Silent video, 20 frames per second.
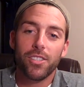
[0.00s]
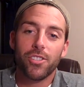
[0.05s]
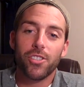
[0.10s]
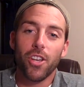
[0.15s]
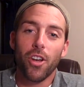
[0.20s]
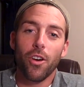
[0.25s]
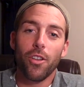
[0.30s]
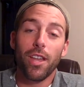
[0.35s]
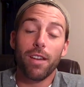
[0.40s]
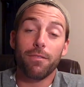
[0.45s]

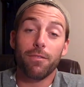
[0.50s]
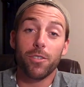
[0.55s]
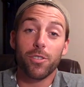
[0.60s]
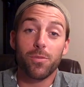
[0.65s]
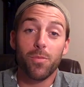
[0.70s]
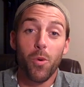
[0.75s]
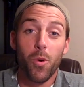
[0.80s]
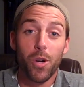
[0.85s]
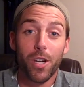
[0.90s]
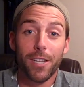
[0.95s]
So that
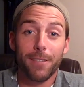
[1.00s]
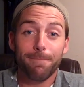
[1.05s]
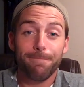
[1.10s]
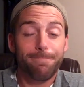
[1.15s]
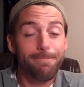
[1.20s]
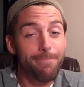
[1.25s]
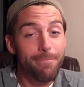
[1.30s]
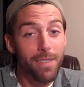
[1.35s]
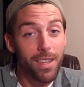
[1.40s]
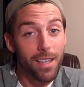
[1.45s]
first morning,
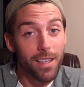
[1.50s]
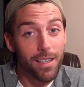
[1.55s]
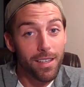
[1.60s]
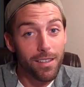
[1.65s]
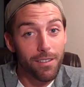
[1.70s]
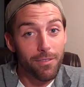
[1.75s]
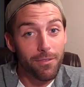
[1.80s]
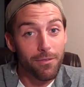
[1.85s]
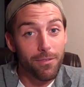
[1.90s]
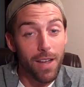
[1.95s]

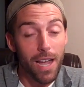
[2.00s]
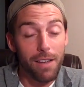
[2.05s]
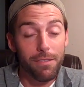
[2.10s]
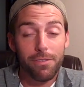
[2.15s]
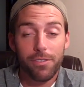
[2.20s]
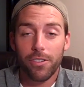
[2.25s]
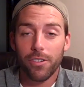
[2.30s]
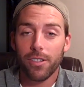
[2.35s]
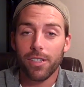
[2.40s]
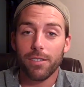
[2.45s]

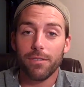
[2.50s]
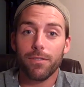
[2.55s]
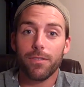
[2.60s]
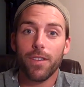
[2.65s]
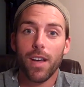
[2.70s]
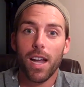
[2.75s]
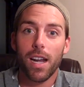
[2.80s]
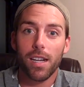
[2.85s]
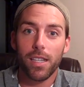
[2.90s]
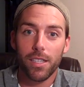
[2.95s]
five thirty
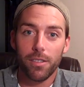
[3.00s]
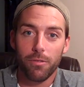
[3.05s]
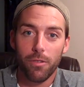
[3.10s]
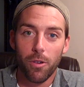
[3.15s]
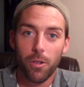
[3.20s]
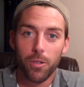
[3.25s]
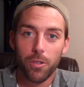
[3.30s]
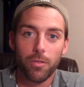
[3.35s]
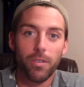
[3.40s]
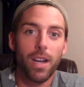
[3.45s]
finally
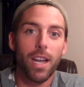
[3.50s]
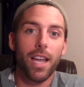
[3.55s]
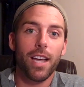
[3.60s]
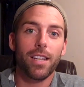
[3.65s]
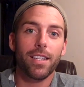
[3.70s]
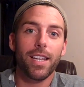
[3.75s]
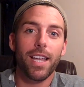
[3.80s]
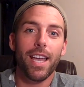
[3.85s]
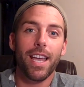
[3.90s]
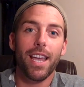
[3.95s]
rolled
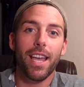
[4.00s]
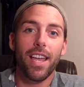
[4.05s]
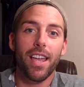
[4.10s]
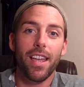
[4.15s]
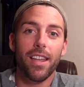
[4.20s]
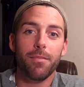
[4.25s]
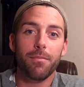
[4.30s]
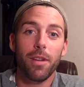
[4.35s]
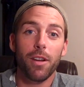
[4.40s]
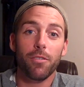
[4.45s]
around
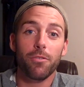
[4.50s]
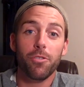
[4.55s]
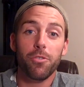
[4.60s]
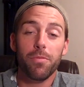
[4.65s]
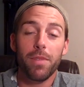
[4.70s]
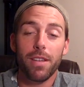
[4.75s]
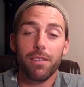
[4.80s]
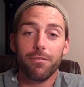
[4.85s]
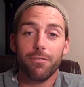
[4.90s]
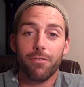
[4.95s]
and my
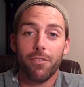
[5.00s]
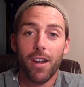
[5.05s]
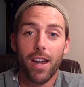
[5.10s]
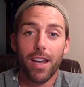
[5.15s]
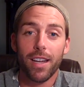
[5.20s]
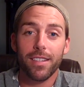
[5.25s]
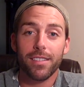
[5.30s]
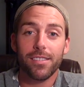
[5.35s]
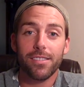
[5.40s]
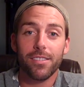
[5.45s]
roommate
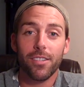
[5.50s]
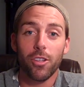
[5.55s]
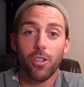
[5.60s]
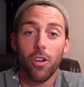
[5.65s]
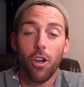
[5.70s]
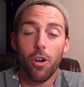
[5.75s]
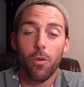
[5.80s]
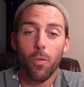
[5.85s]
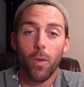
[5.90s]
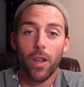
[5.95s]
Frank's
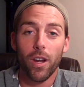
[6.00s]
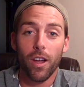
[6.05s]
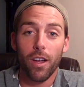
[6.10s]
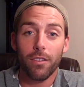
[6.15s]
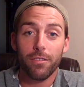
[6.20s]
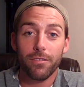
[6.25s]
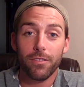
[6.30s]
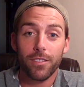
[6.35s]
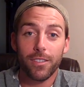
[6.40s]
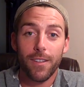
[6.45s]
alarm went
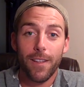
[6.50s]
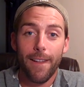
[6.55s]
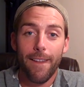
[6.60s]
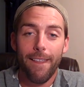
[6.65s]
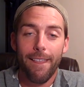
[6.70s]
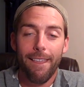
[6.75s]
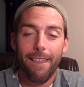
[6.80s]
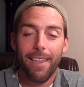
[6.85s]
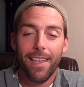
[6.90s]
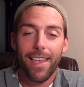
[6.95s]
off.
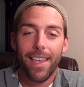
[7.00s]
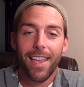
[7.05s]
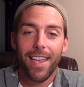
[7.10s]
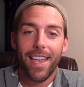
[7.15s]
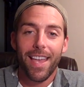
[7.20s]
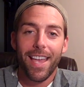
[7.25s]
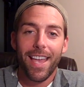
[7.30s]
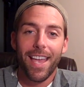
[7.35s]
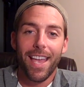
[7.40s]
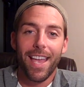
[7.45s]

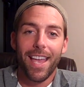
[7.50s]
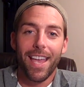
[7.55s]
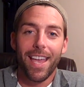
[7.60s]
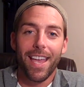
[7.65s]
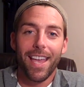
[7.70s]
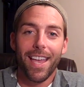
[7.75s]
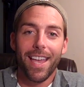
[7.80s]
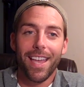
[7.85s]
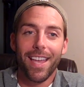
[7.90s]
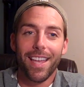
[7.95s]

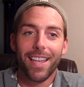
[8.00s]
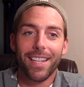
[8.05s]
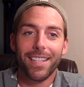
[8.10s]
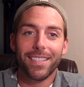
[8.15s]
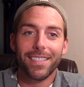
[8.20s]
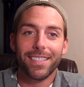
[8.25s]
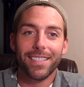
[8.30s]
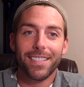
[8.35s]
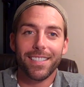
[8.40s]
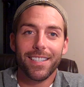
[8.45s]

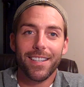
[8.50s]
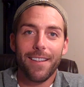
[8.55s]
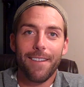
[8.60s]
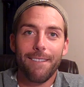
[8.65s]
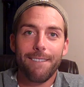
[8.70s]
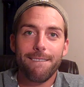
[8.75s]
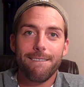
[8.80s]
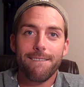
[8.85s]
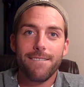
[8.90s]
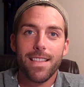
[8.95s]
And
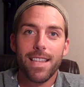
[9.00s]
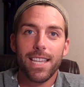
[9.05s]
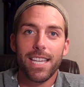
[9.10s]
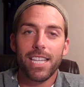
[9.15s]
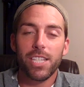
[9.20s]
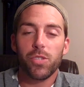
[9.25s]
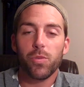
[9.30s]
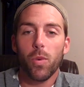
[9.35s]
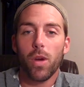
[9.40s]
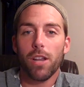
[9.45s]

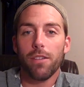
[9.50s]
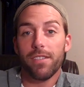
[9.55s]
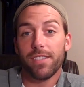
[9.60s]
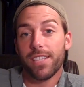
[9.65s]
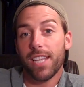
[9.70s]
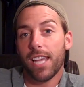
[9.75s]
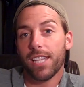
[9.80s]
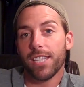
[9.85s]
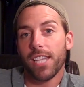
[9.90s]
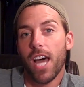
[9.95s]
each one of
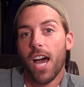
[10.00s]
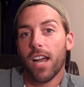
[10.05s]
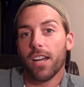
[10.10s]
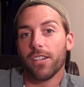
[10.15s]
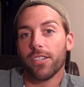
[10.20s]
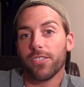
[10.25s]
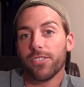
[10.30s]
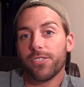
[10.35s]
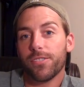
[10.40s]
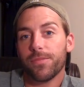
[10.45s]
us had
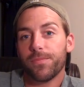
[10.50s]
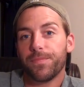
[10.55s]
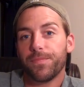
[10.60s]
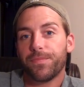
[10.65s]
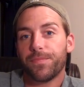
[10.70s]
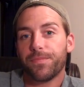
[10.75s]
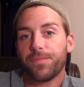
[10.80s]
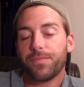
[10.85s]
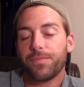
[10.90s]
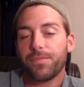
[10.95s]
lockers.
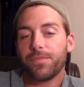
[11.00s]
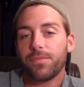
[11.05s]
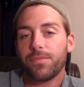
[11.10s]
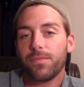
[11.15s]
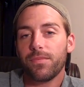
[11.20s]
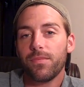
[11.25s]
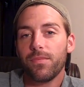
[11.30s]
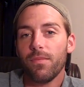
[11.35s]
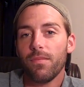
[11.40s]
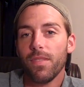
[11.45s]

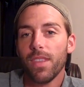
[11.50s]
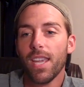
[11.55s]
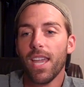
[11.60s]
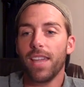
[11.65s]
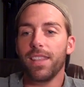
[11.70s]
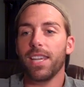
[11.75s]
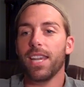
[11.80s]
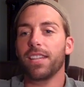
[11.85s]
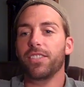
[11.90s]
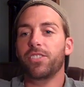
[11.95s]

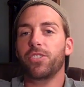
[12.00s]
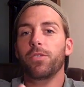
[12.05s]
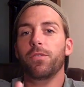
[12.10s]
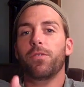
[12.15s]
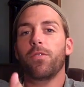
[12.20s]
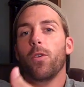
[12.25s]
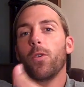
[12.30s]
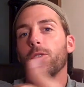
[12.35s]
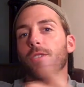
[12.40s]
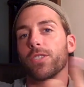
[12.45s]
And they had two
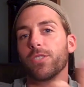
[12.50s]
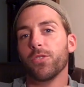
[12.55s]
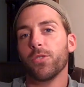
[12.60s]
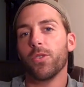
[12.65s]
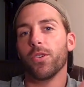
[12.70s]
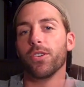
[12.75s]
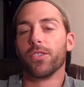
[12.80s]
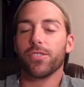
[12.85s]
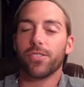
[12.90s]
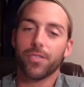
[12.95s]
folding
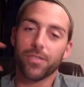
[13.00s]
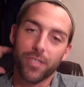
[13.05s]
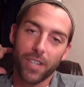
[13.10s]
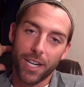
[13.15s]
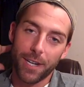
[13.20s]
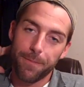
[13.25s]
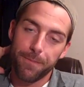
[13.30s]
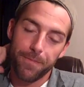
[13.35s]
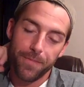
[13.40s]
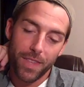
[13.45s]
doors,
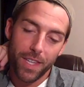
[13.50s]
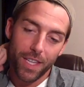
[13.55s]
right?